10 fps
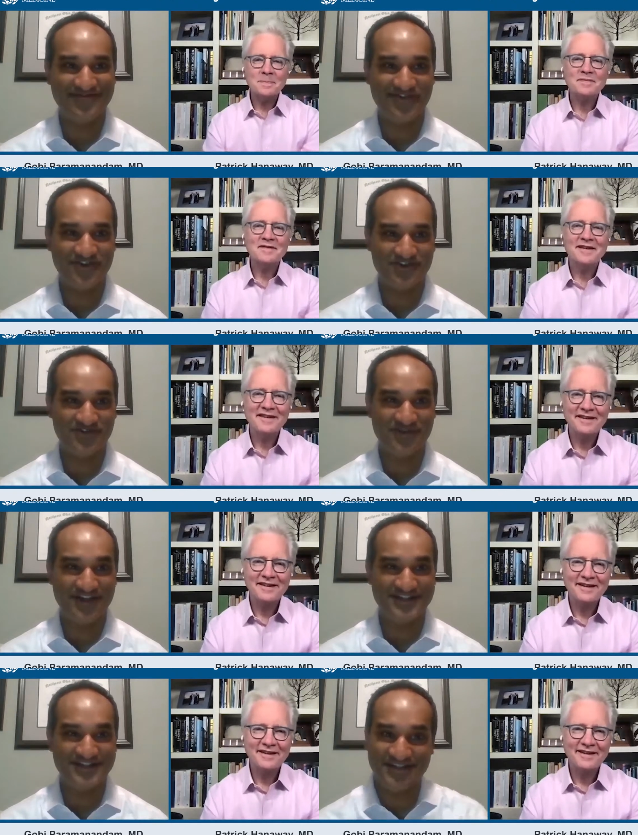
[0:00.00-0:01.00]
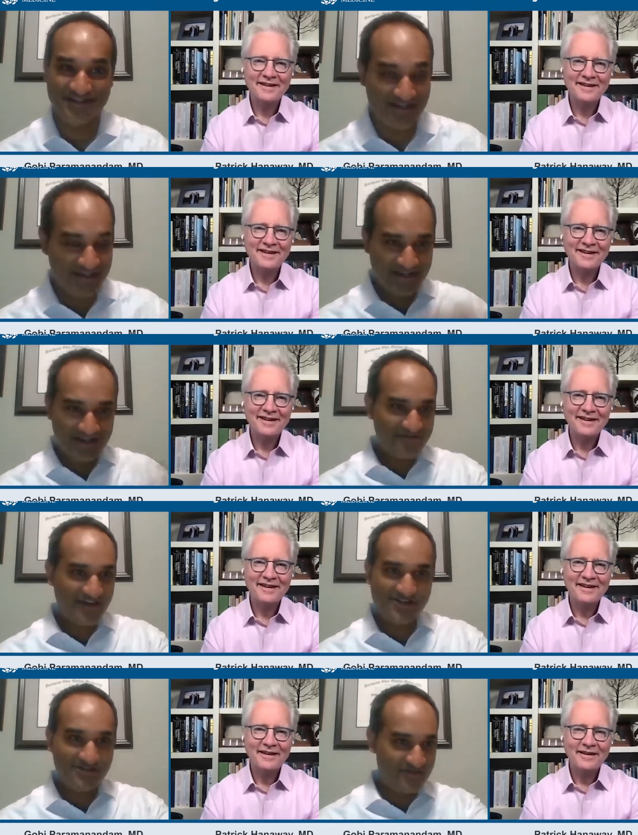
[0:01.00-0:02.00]
Speaker 1: in functional medicine and
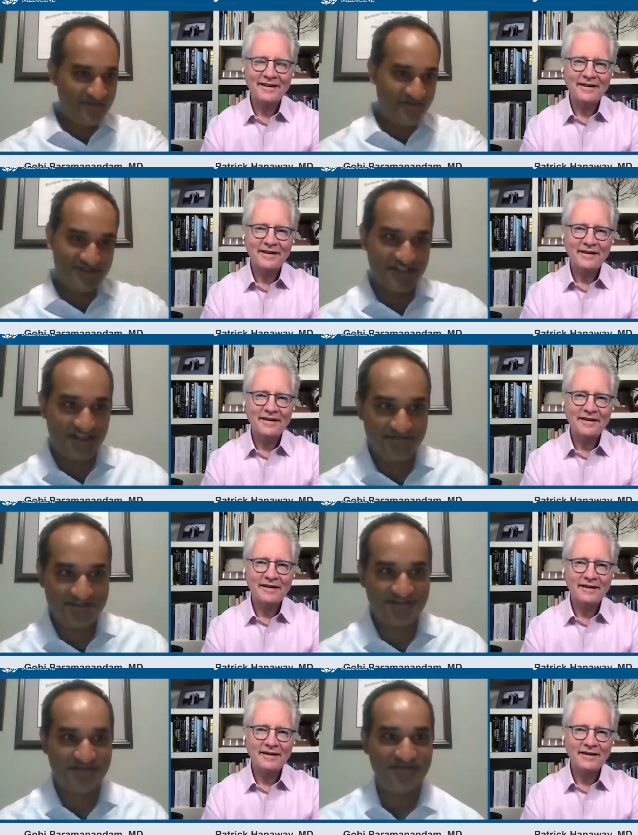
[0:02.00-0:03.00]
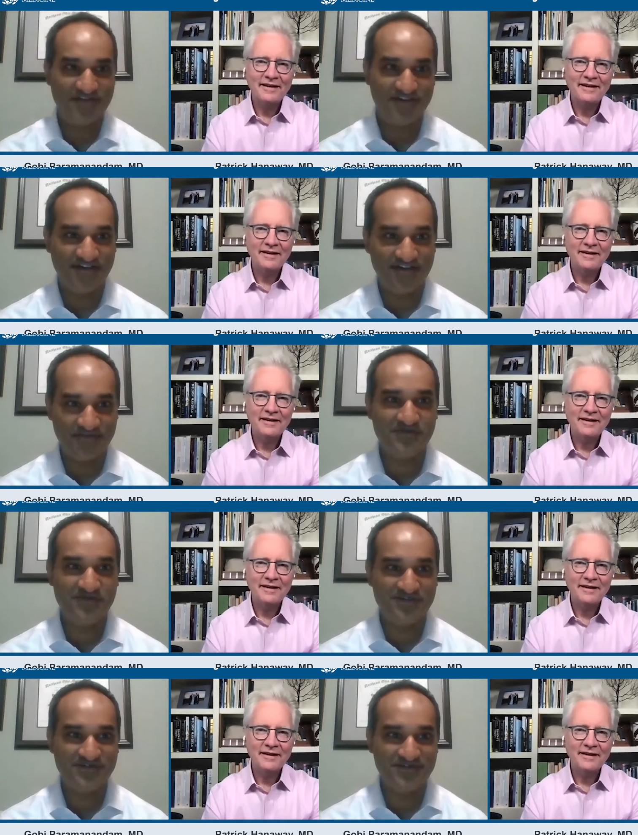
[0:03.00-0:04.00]
following the footsteps of, uh, of
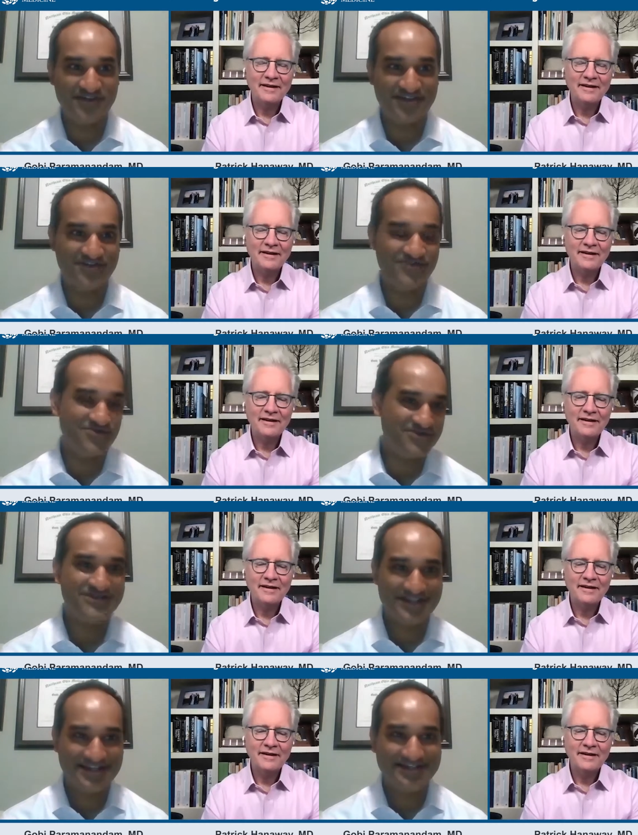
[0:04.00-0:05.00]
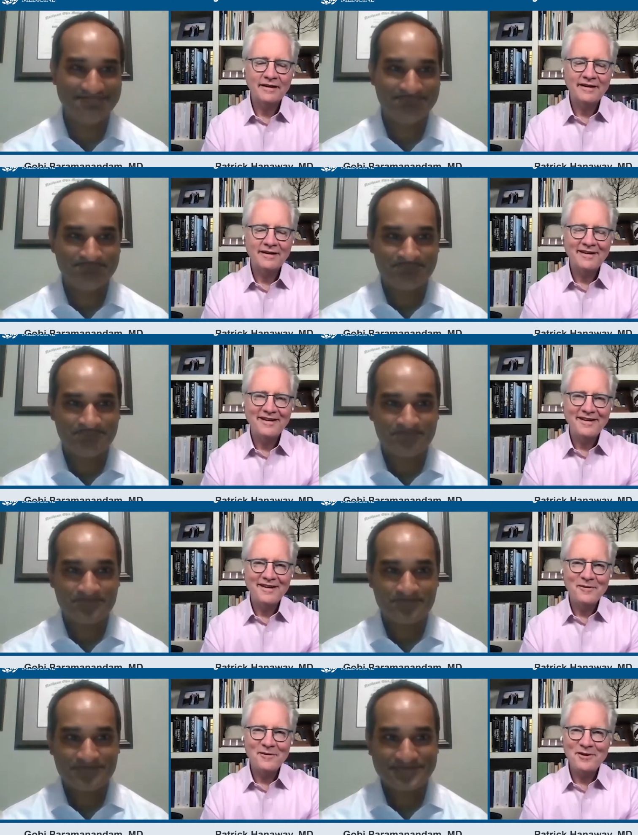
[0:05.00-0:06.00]
people like you
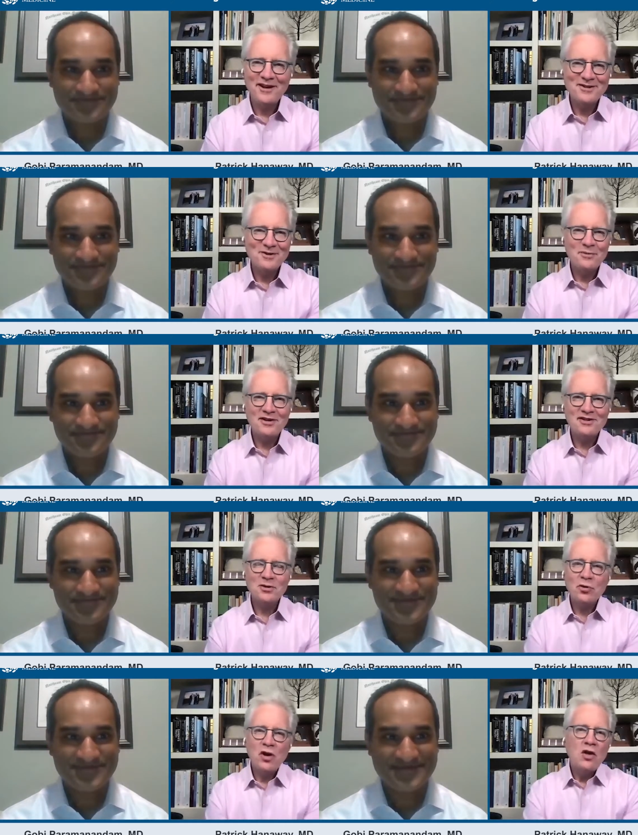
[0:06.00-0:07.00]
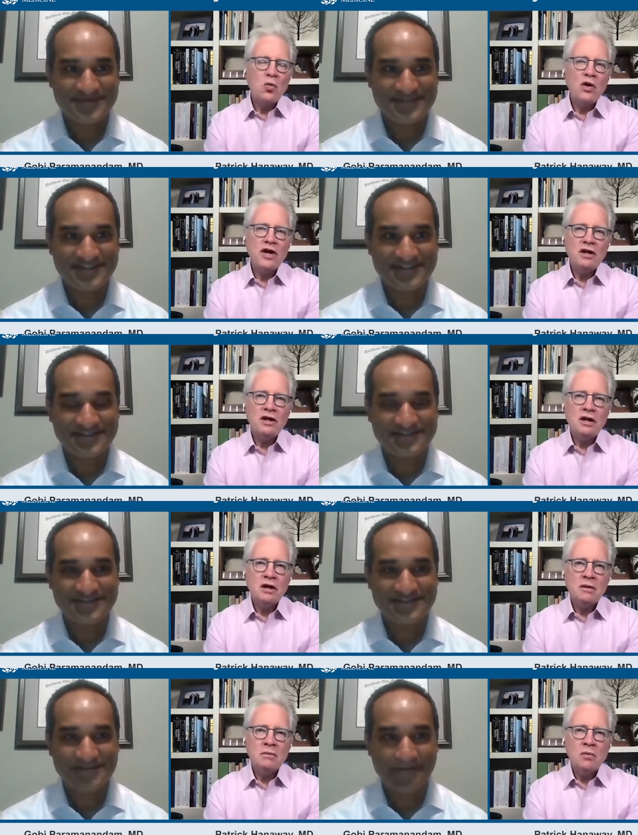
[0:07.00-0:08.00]
Speaker 2: well, thanks so much. So when
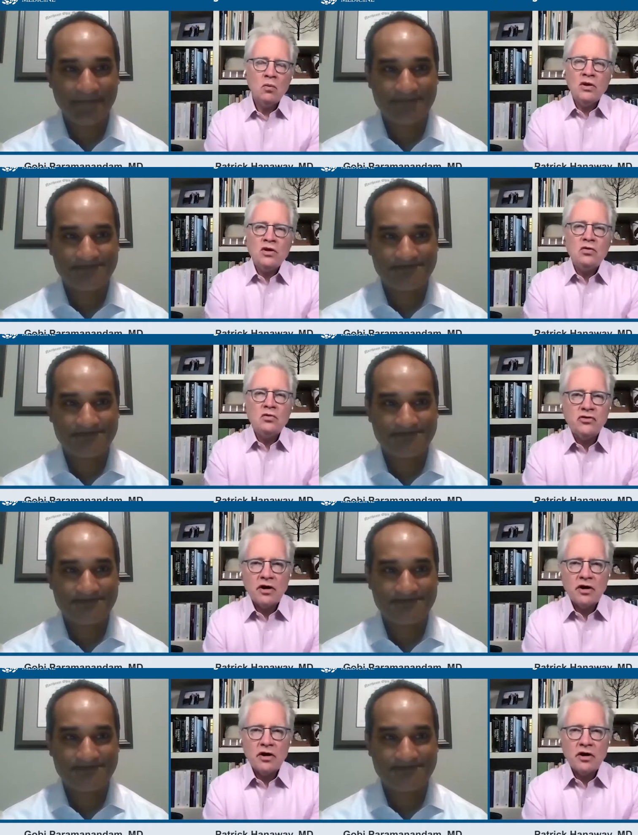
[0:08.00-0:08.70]
um, when you